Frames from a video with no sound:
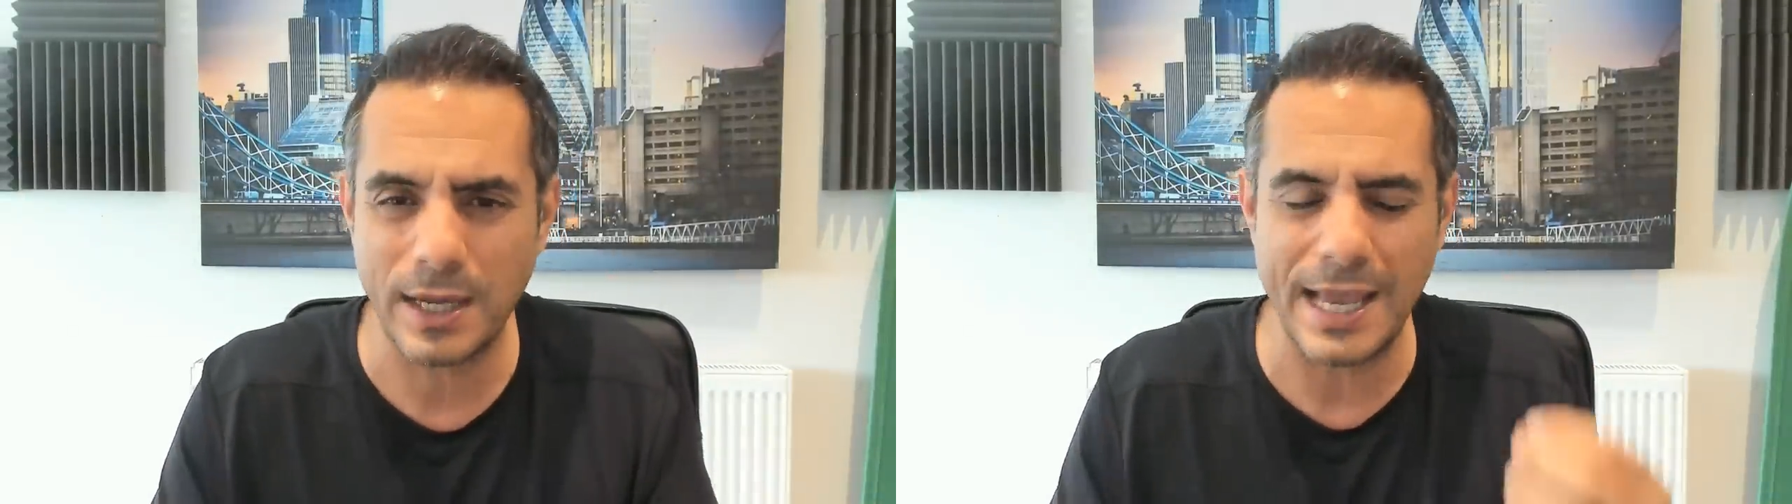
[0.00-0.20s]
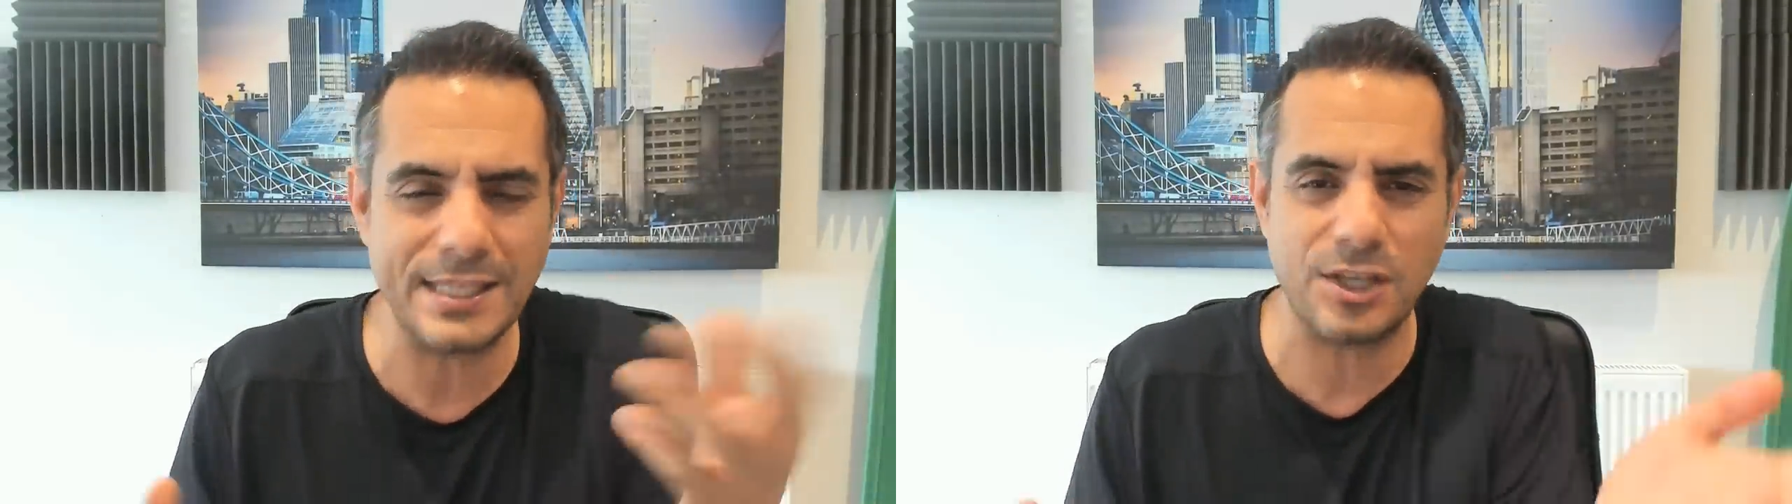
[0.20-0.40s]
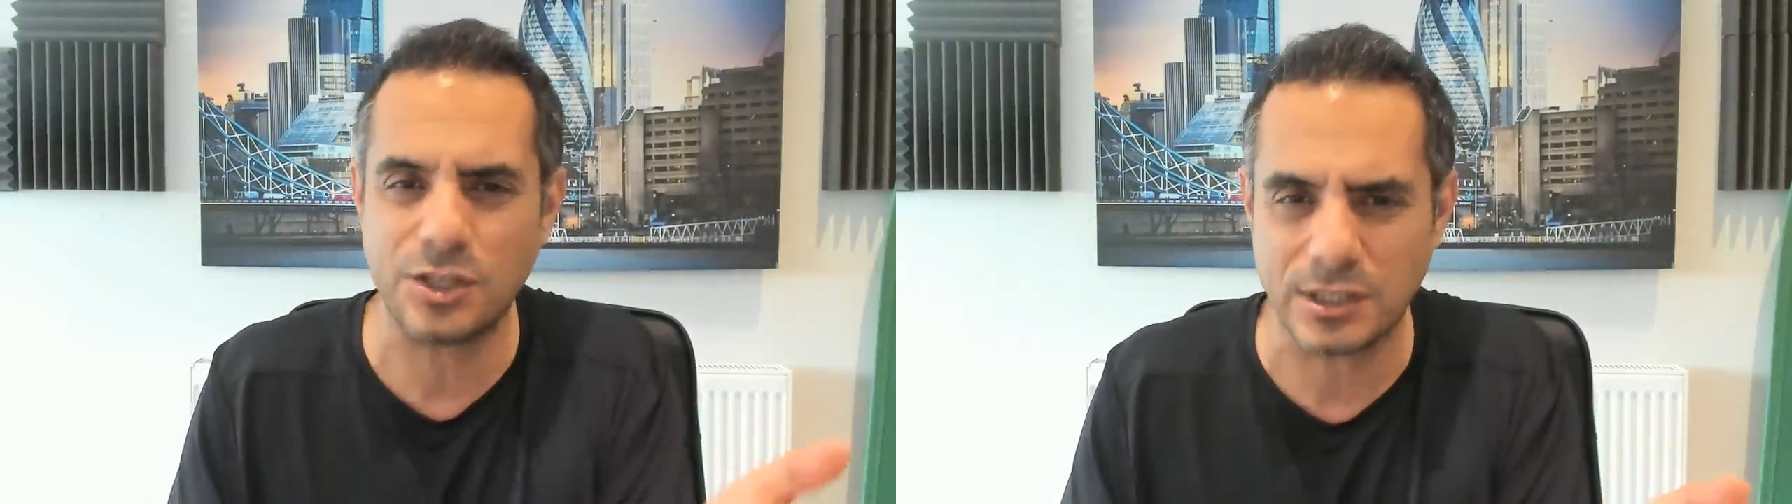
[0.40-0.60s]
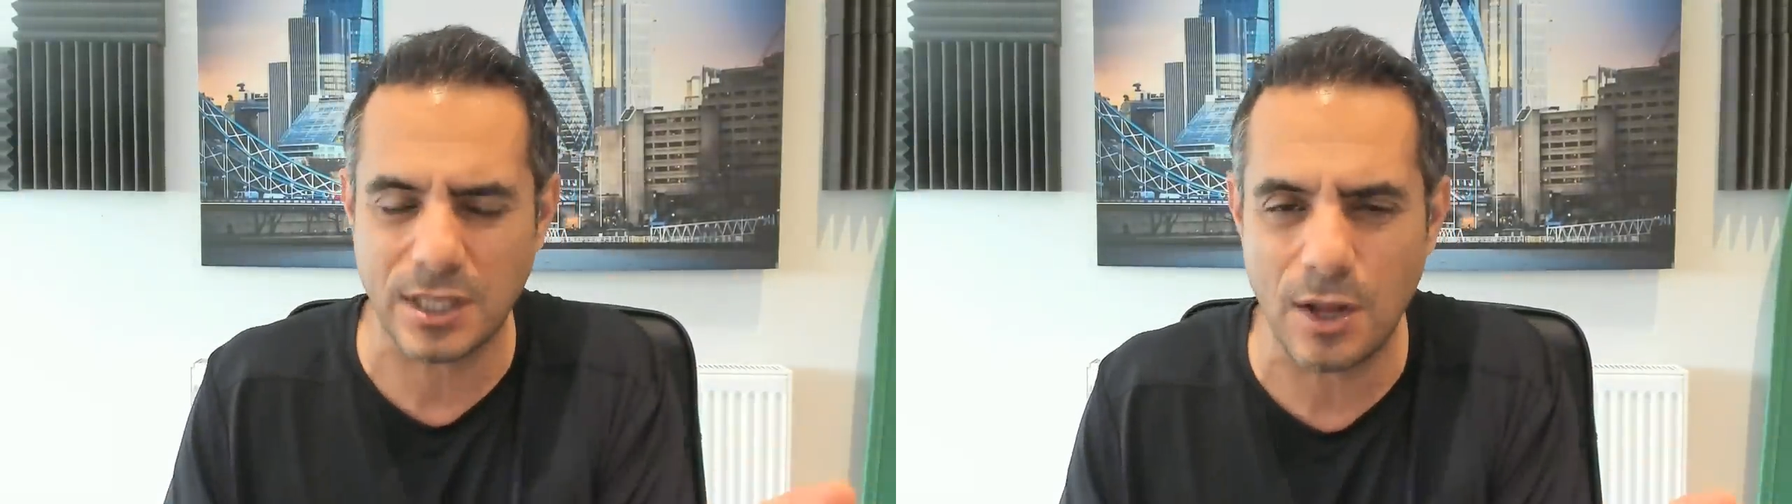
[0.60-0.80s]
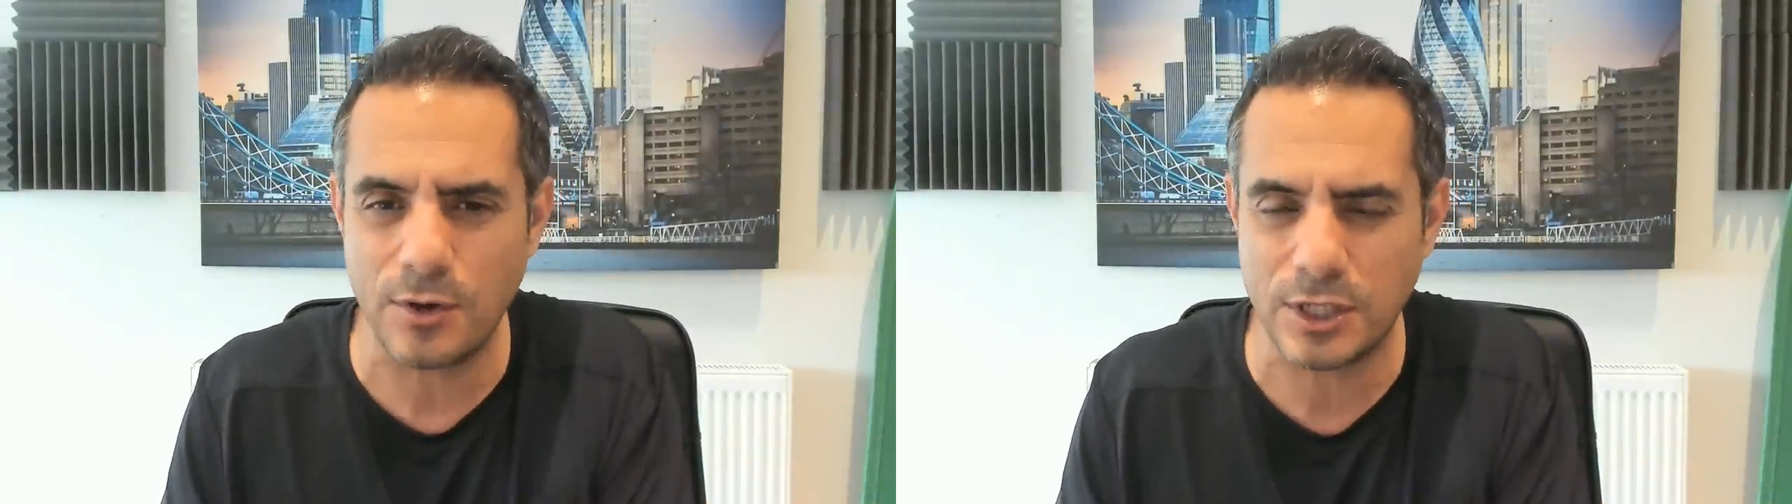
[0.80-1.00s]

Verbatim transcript: Is it just a load of